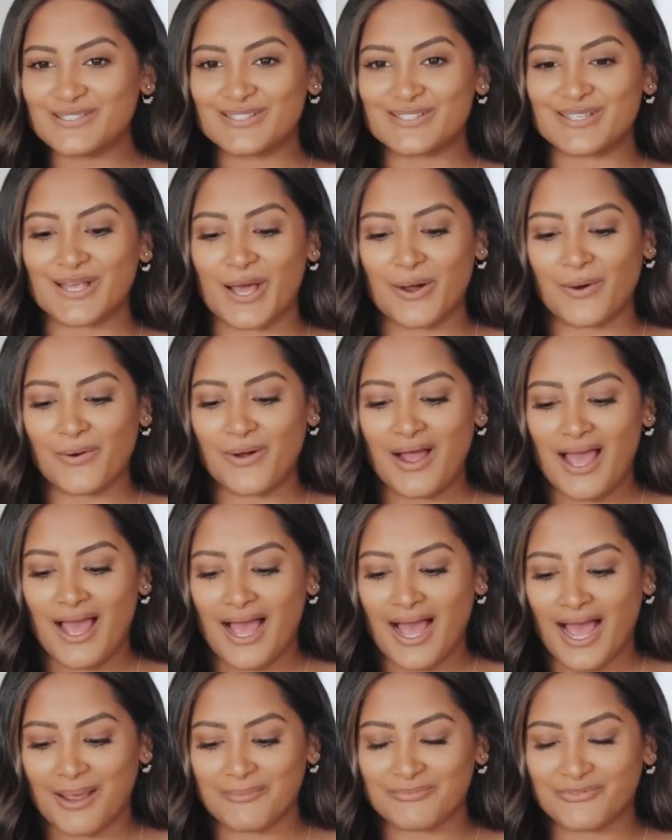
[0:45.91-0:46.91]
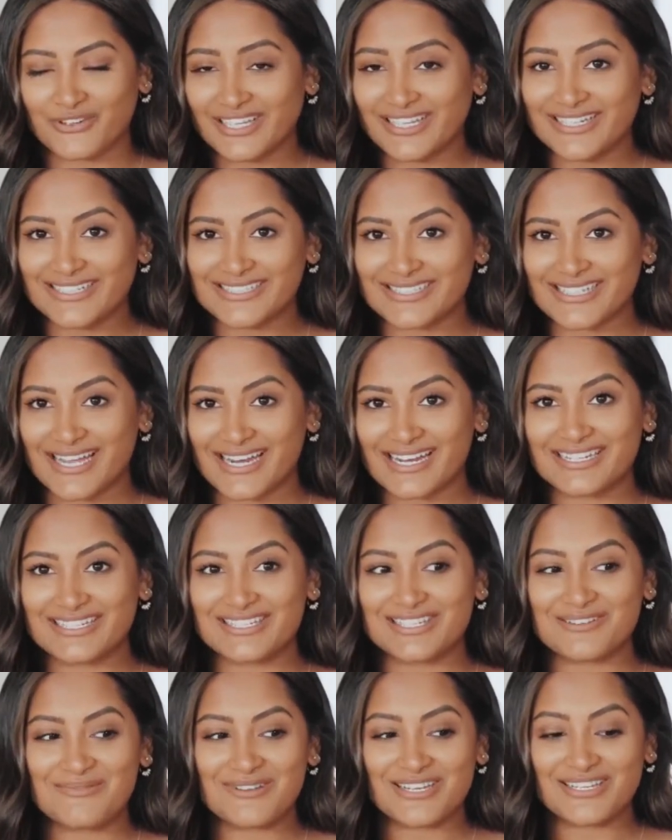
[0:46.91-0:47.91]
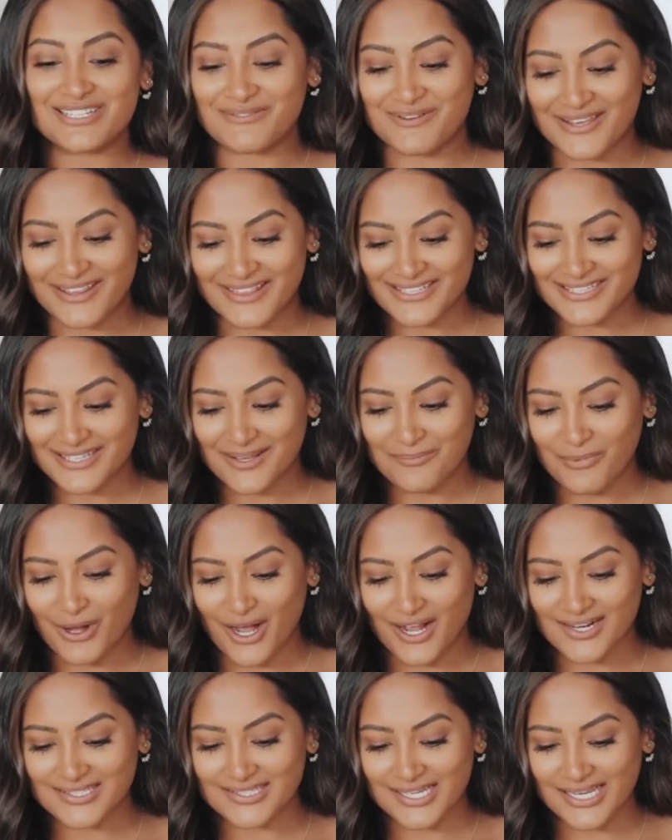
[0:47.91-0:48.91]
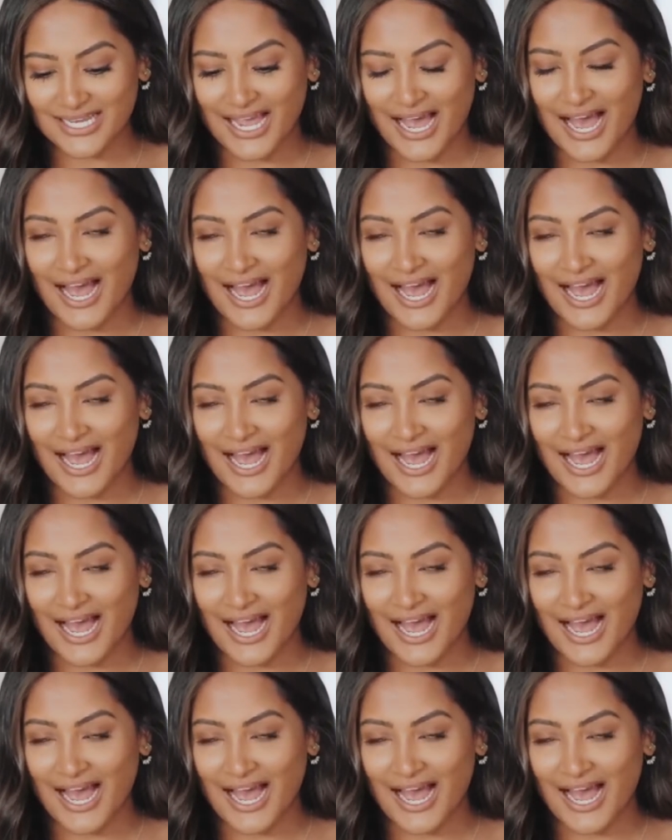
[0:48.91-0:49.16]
So I'm really excited to be doing this unboxing.